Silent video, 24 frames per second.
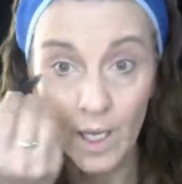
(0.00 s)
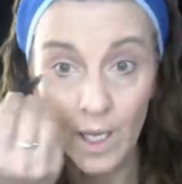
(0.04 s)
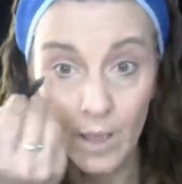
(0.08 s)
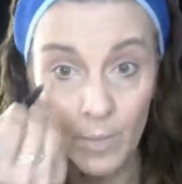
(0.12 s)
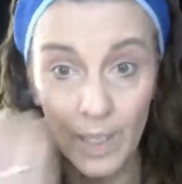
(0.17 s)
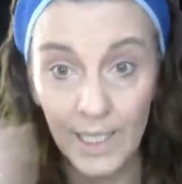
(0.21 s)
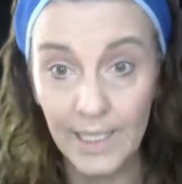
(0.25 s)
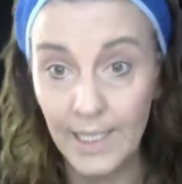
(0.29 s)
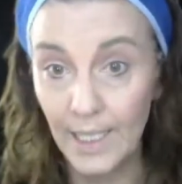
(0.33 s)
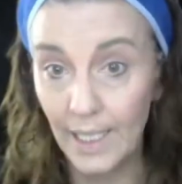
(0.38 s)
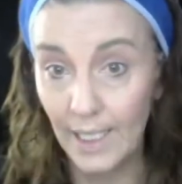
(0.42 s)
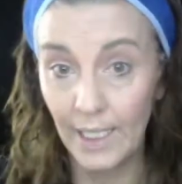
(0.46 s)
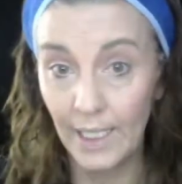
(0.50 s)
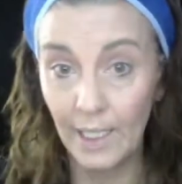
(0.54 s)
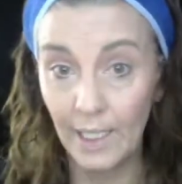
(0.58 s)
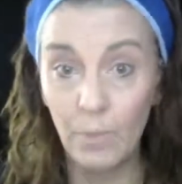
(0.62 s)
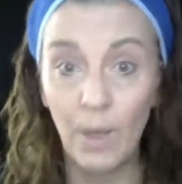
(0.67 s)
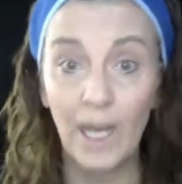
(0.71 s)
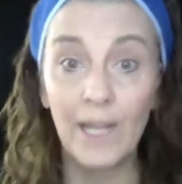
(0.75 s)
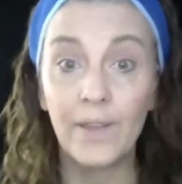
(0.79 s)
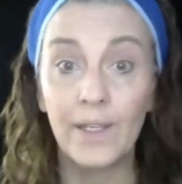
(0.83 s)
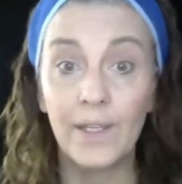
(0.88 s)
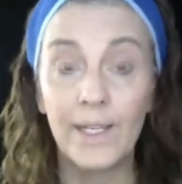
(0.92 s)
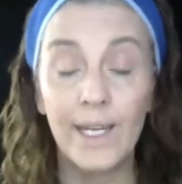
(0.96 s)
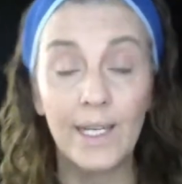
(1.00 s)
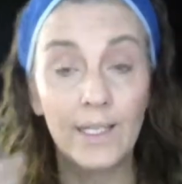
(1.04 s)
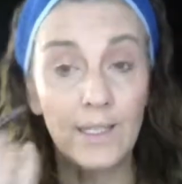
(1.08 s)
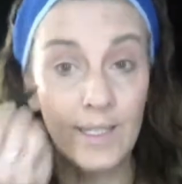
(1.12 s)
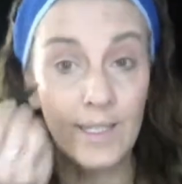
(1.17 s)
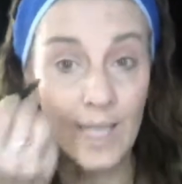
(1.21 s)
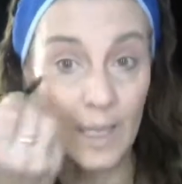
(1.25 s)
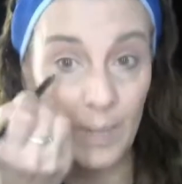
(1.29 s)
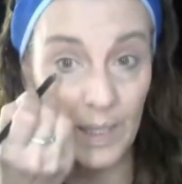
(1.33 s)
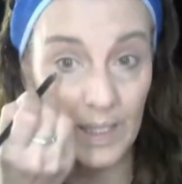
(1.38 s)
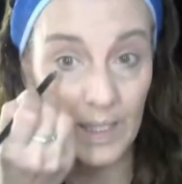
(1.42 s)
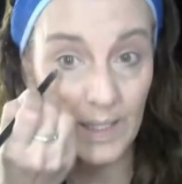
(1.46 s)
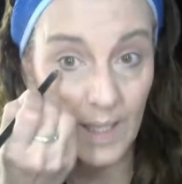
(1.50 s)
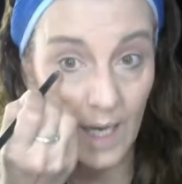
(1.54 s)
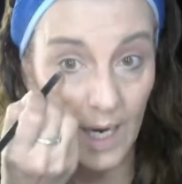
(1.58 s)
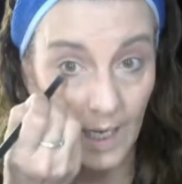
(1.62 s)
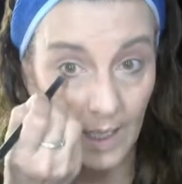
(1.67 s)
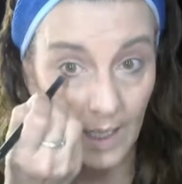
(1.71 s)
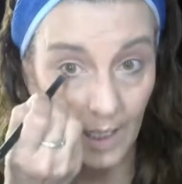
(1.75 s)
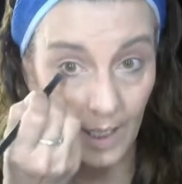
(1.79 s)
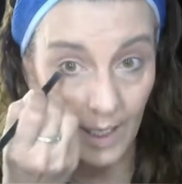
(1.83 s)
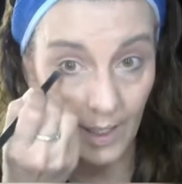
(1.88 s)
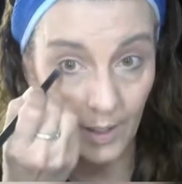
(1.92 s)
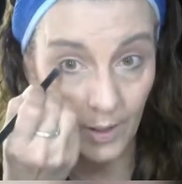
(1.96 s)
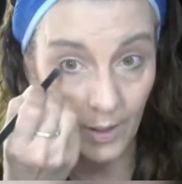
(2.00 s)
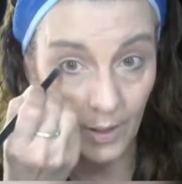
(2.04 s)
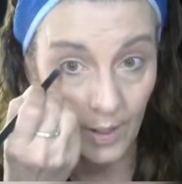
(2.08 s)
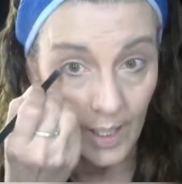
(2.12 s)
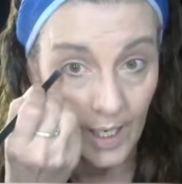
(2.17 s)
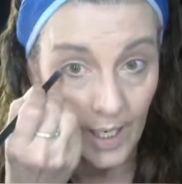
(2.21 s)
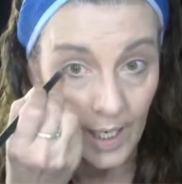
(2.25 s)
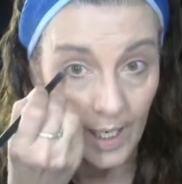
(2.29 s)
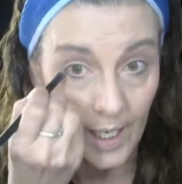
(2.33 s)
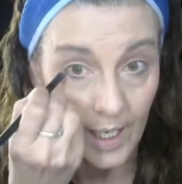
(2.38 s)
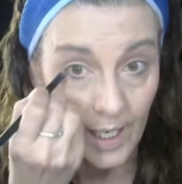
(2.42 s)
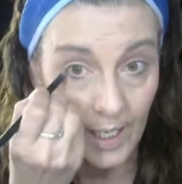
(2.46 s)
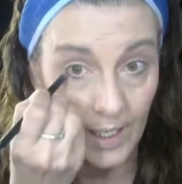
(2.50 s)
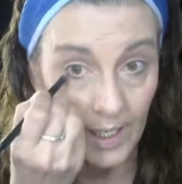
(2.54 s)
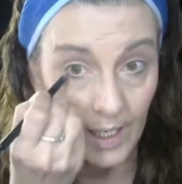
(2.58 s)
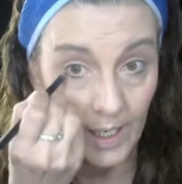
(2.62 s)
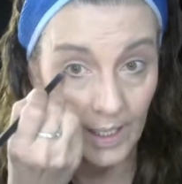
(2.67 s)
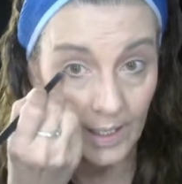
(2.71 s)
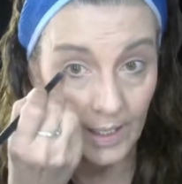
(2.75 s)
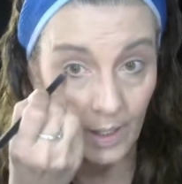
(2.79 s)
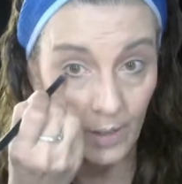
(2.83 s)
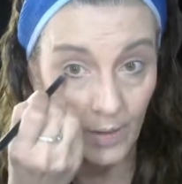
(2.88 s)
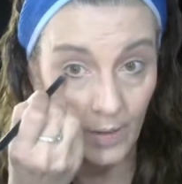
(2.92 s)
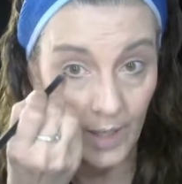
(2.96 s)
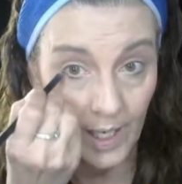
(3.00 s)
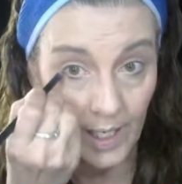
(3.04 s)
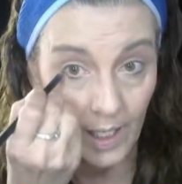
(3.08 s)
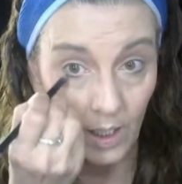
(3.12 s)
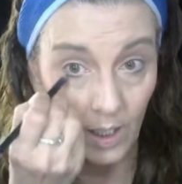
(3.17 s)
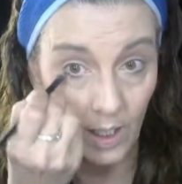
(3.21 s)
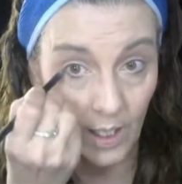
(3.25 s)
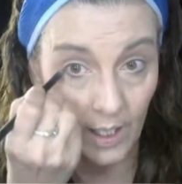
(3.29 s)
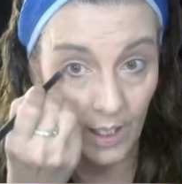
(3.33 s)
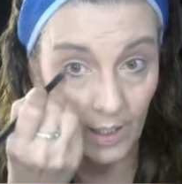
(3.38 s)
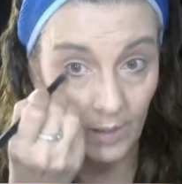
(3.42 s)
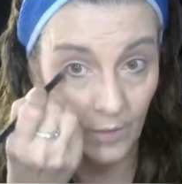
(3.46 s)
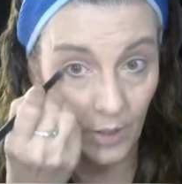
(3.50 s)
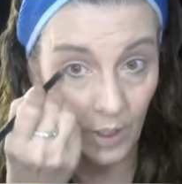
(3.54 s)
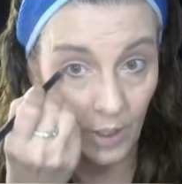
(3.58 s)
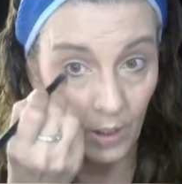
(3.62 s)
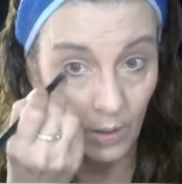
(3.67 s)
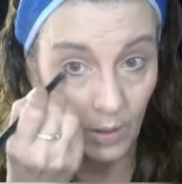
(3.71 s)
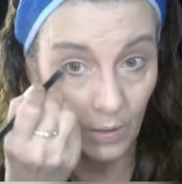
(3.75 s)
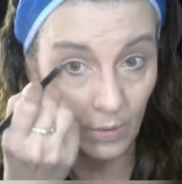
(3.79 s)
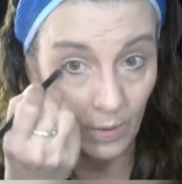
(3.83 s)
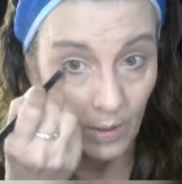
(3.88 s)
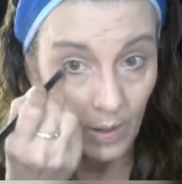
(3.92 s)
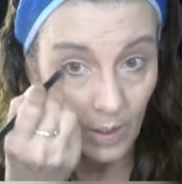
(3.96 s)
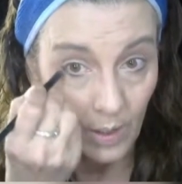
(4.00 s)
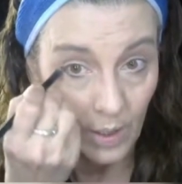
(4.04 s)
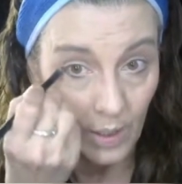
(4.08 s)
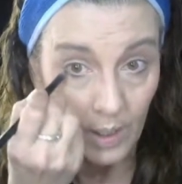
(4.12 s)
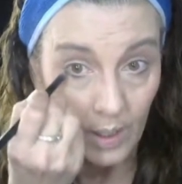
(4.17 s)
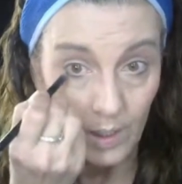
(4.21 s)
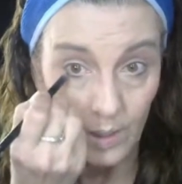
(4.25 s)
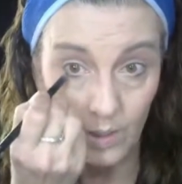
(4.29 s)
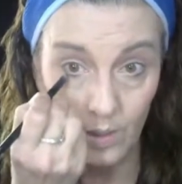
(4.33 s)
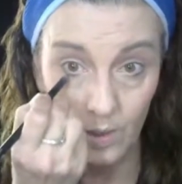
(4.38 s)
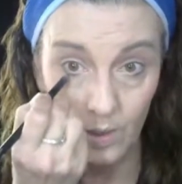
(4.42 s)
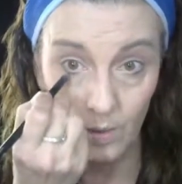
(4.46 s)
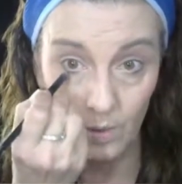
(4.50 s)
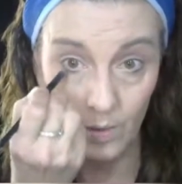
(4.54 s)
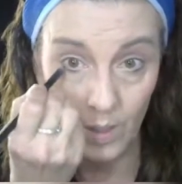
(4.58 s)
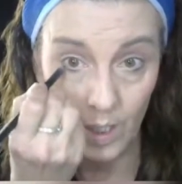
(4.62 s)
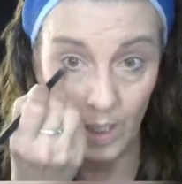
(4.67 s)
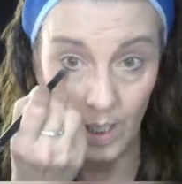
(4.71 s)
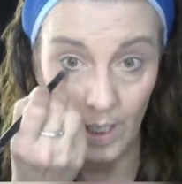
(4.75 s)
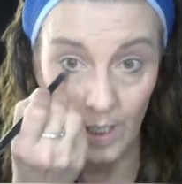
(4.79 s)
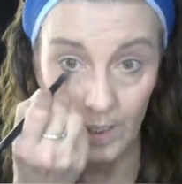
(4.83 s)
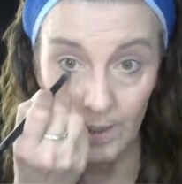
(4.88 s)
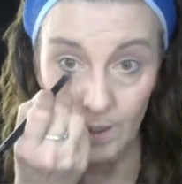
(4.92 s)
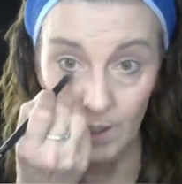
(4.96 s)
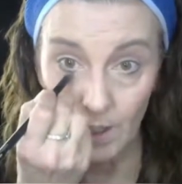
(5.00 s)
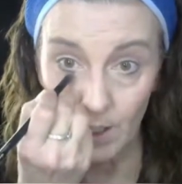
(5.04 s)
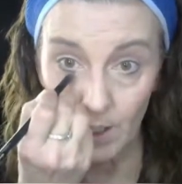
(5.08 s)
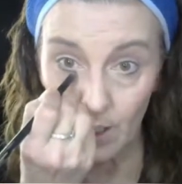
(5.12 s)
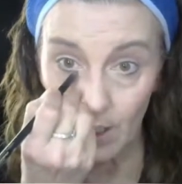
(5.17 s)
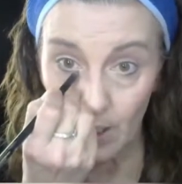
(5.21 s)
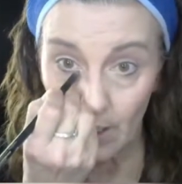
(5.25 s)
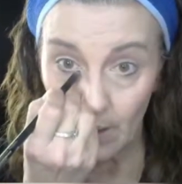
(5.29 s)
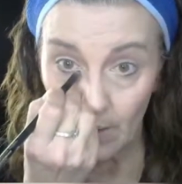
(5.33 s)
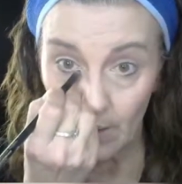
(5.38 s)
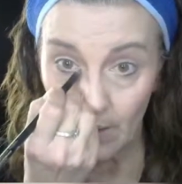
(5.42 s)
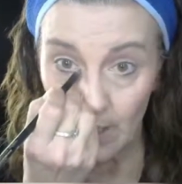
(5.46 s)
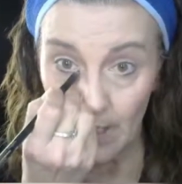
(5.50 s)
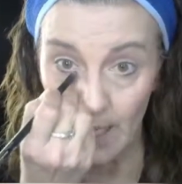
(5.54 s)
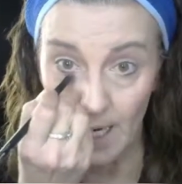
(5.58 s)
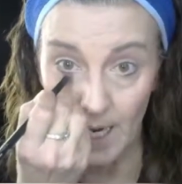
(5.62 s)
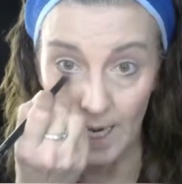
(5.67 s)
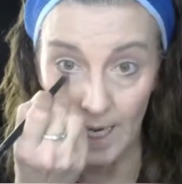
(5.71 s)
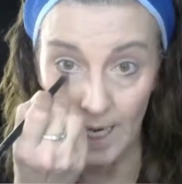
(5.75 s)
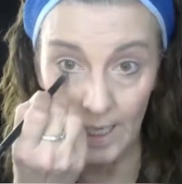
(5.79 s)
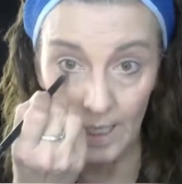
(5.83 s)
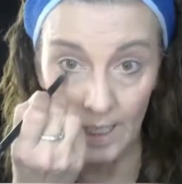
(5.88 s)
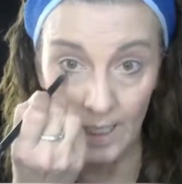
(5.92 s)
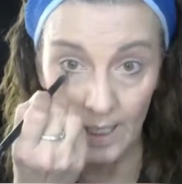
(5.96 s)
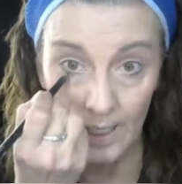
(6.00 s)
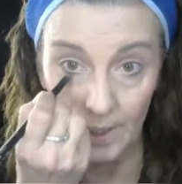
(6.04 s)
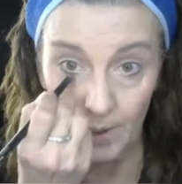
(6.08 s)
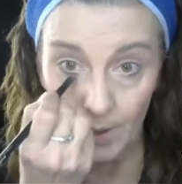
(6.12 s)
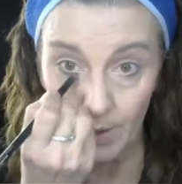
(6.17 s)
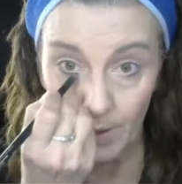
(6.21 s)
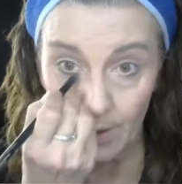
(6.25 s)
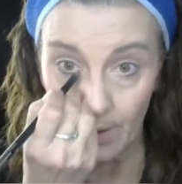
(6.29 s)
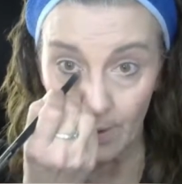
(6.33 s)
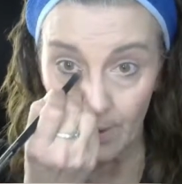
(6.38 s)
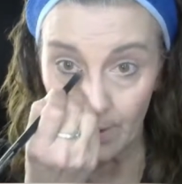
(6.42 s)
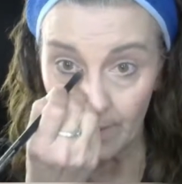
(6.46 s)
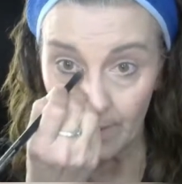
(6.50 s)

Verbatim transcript: But anyway, the next step is eyeliner. And I know that a lot of you do not use the eyeliner